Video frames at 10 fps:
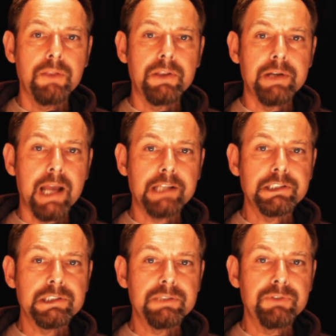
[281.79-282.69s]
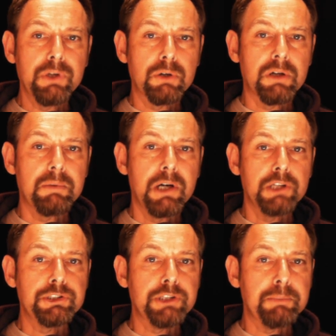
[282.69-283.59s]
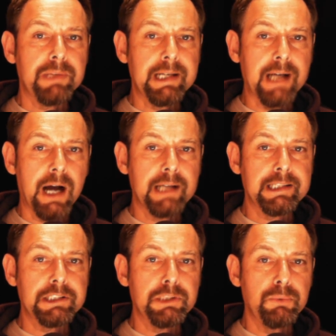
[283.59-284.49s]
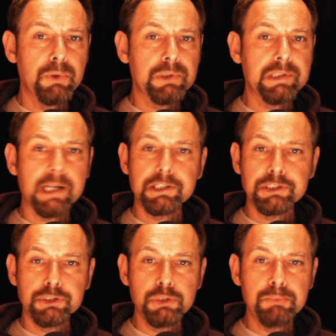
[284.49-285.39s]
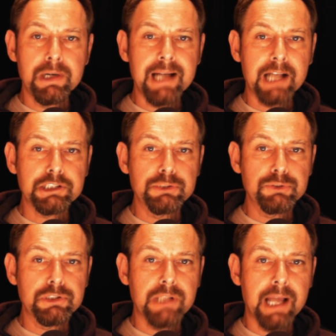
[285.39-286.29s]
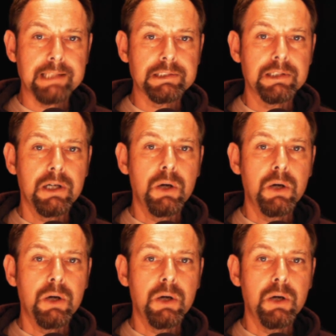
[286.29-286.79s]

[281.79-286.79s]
the nations of Europe should be guided towards a supranational state